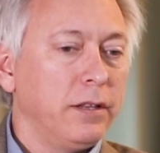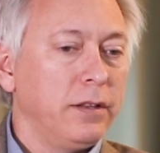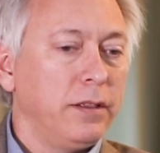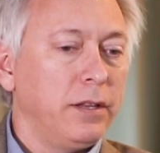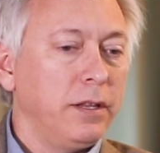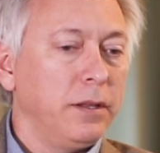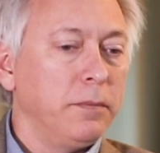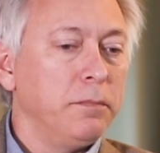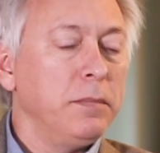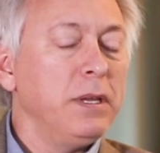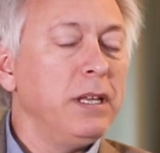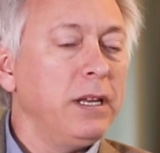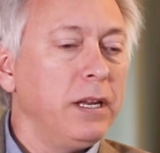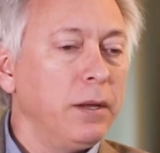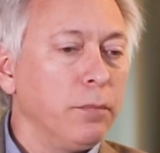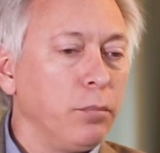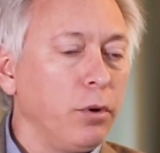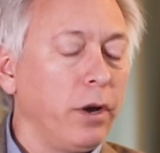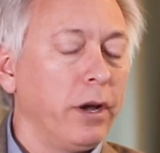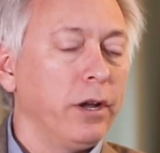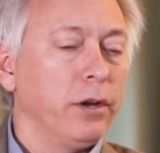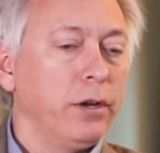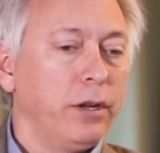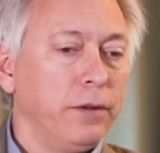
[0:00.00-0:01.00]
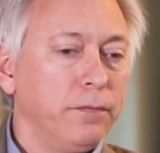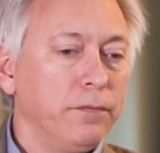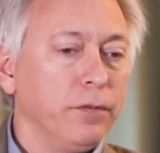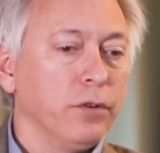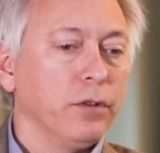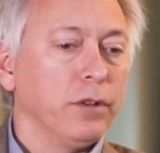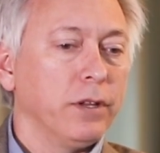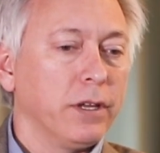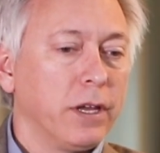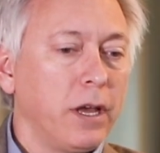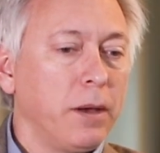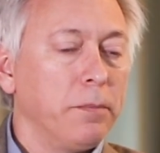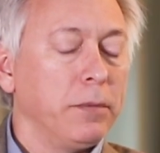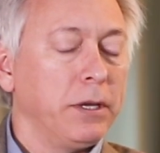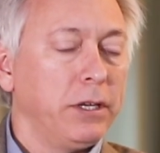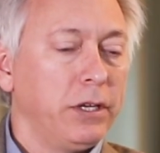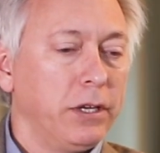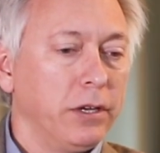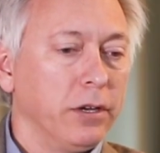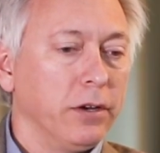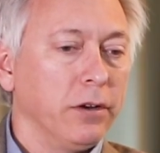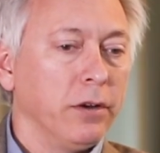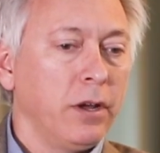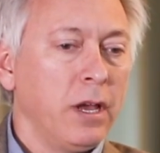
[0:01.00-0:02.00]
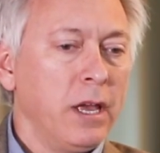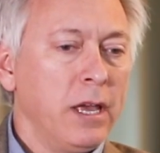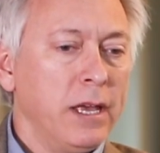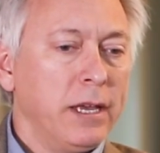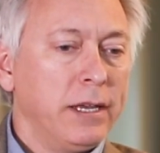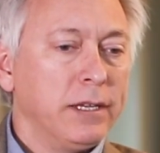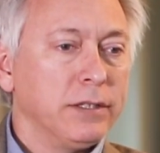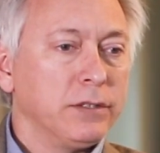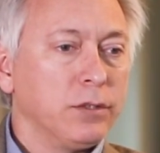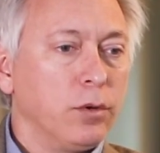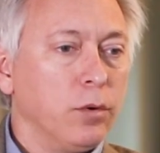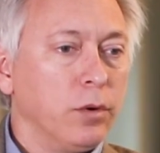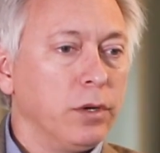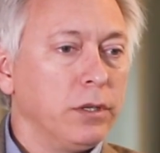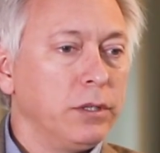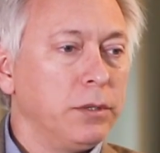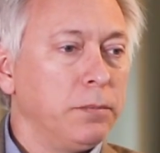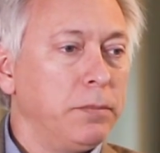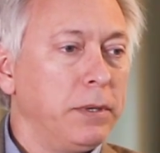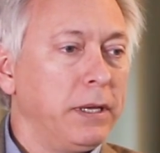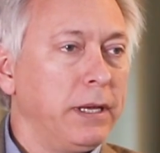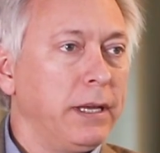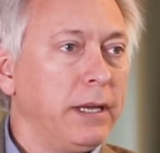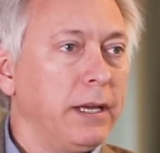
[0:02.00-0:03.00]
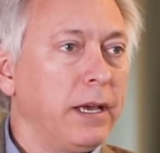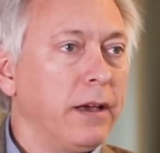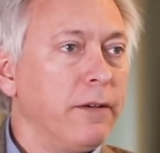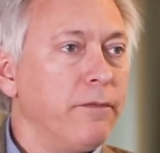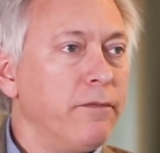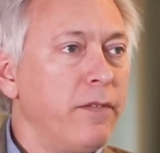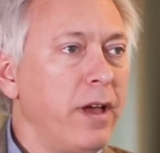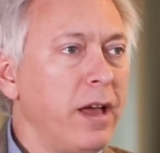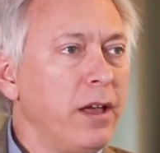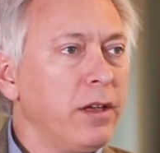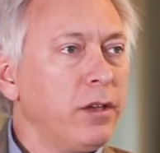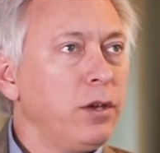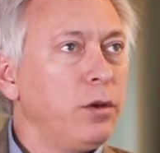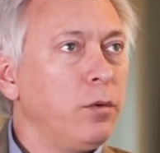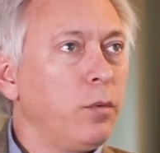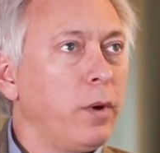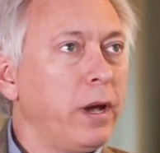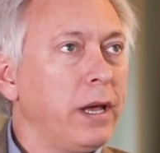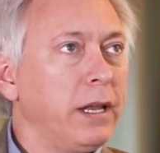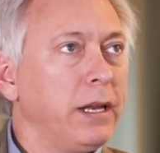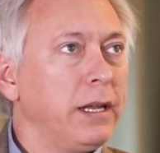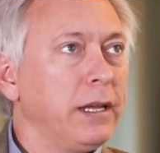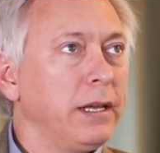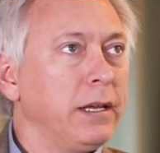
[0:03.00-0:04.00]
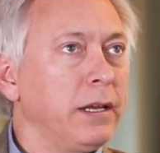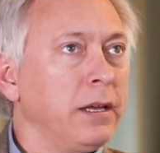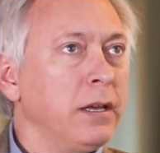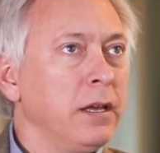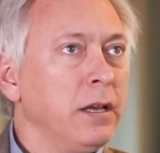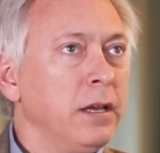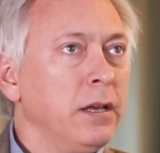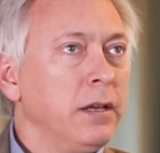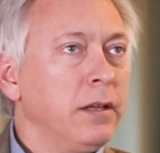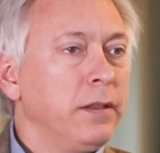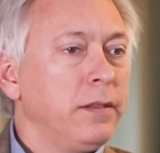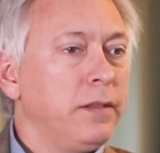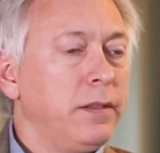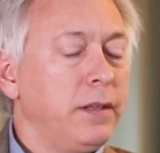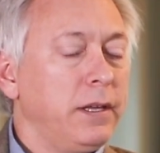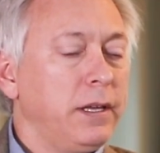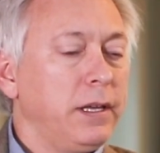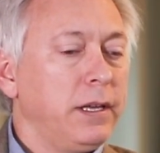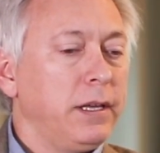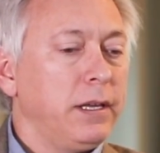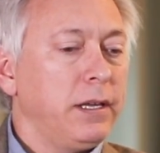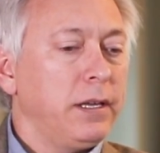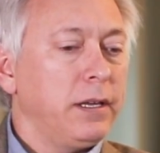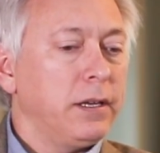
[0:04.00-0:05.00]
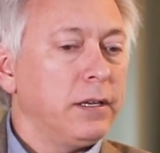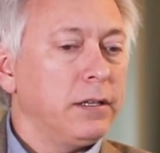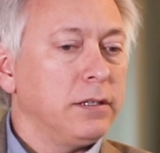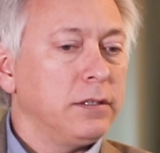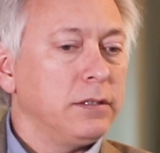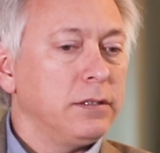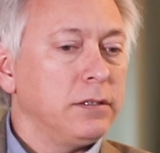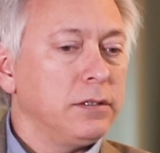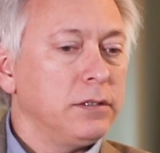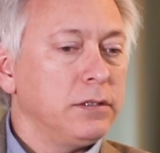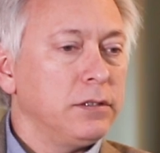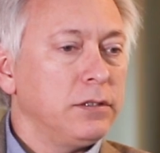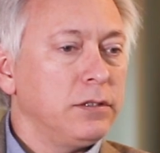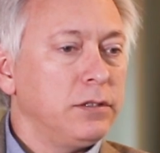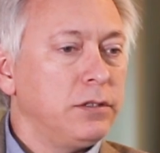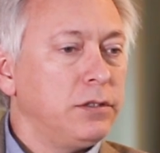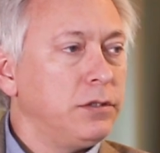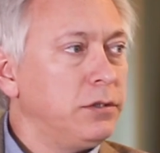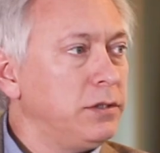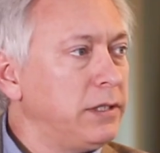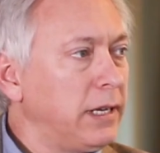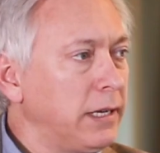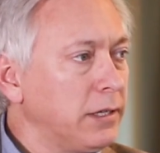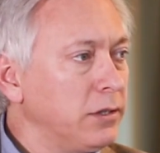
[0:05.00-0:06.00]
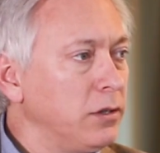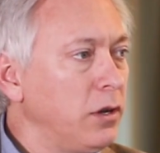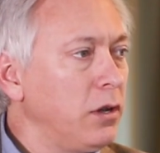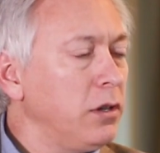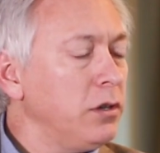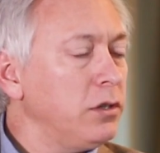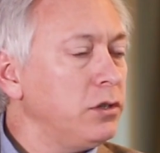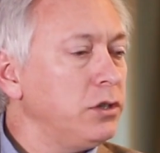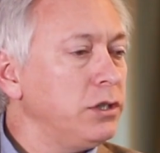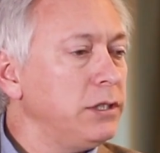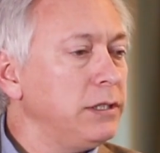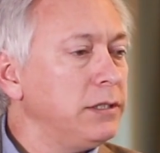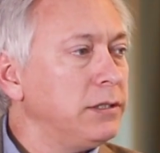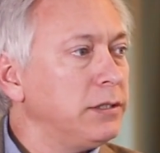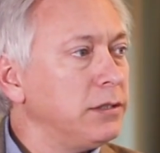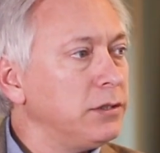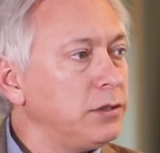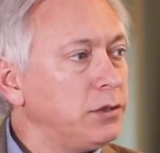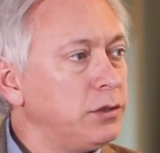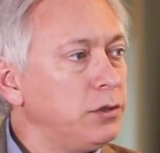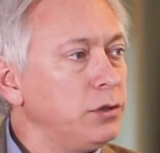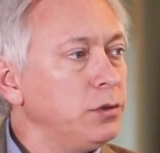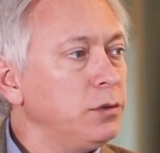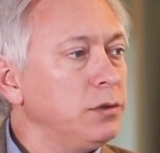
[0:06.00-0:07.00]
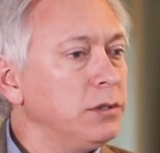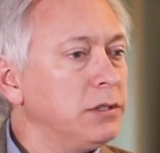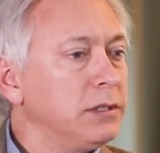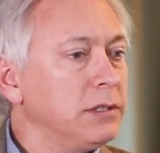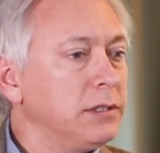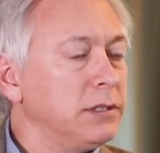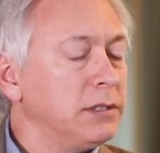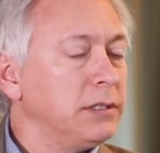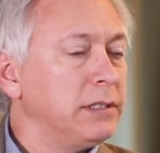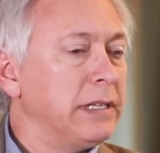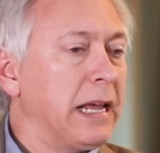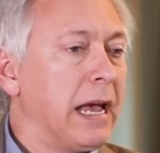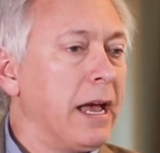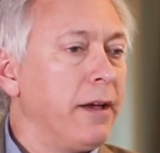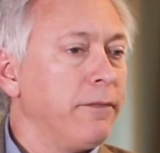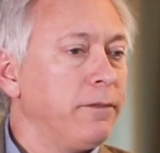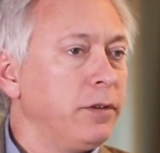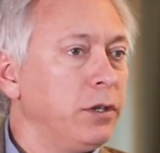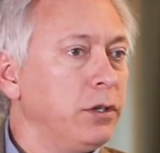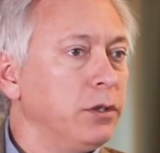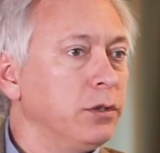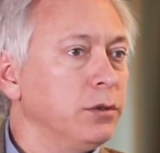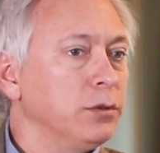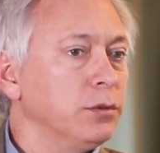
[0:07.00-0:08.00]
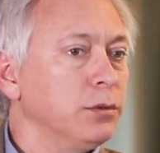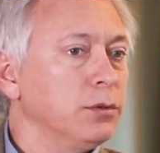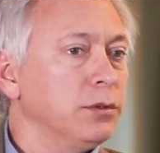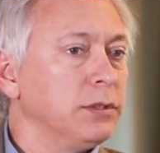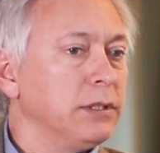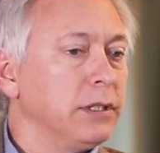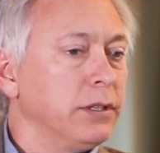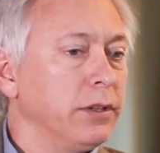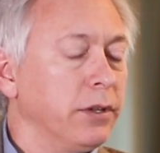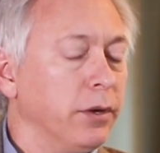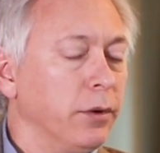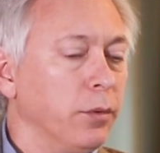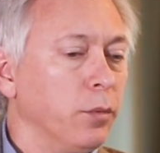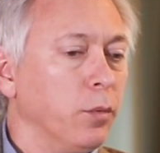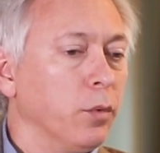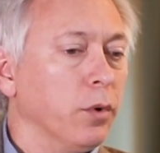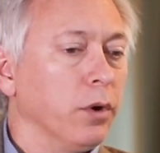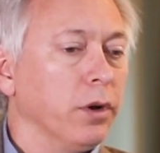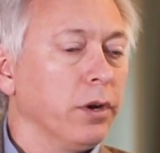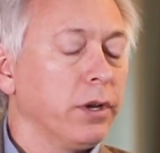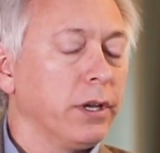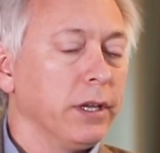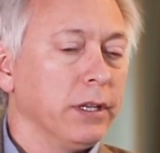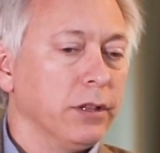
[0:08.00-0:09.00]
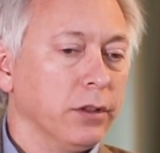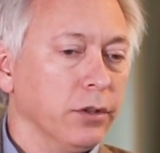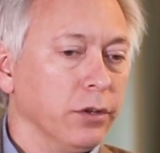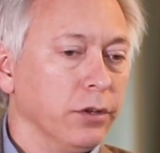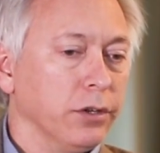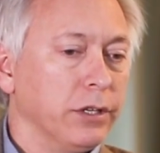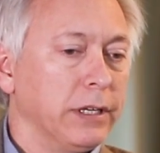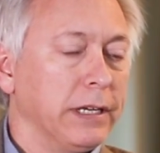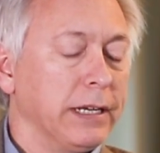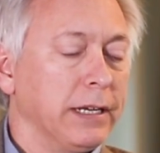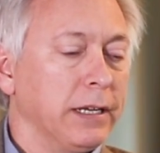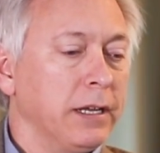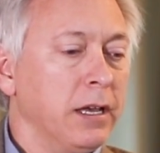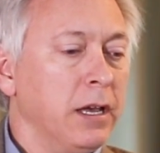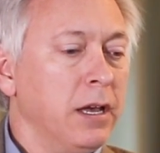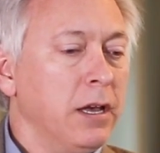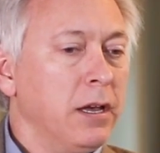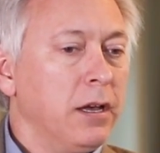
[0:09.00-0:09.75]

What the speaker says: the immediate priority for the coming year is going to be evaluating the technologies that students and staff use in their work and learning